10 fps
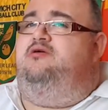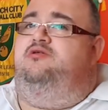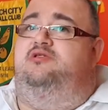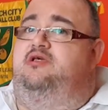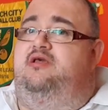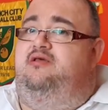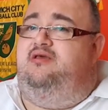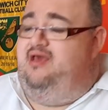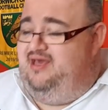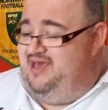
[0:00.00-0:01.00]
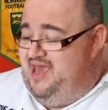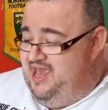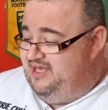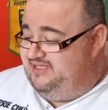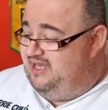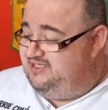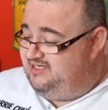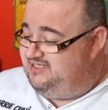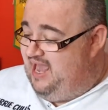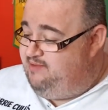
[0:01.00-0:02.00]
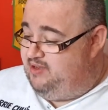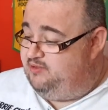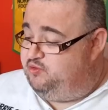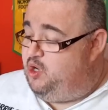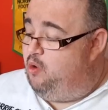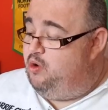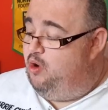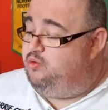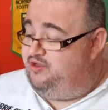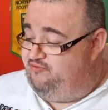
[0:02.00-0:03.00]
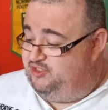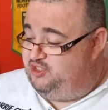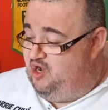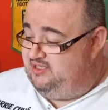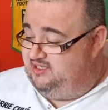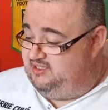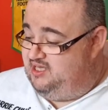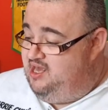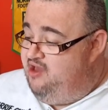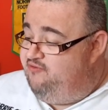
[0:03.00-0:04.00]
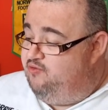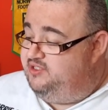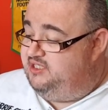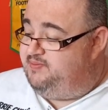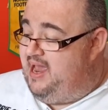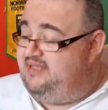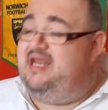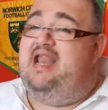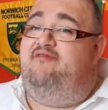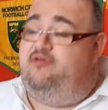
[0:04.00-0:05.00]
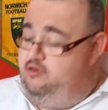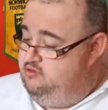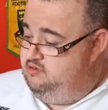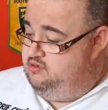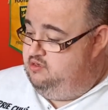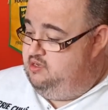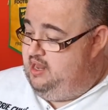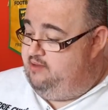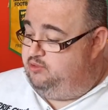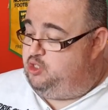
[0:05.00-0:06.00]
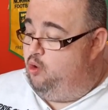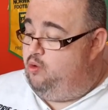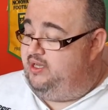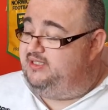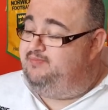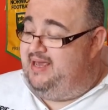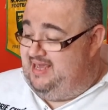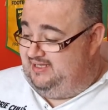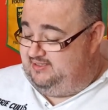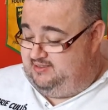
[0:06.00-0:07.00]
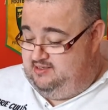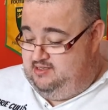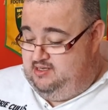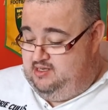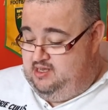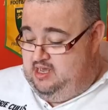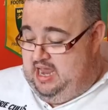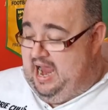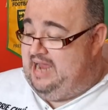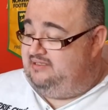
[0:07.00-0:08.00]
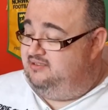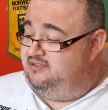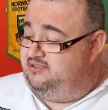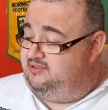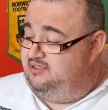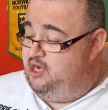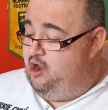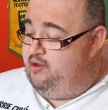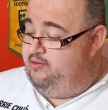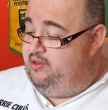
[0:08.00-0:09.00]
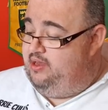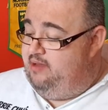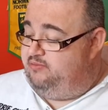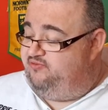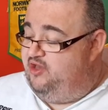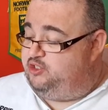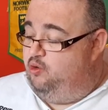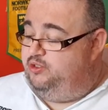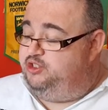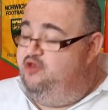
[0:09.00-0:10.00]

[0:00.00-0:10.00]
because it does escape me. It was caught at all different sizes. 46 pounds 11. That it was caught at its biggest, and you know, it was first caught in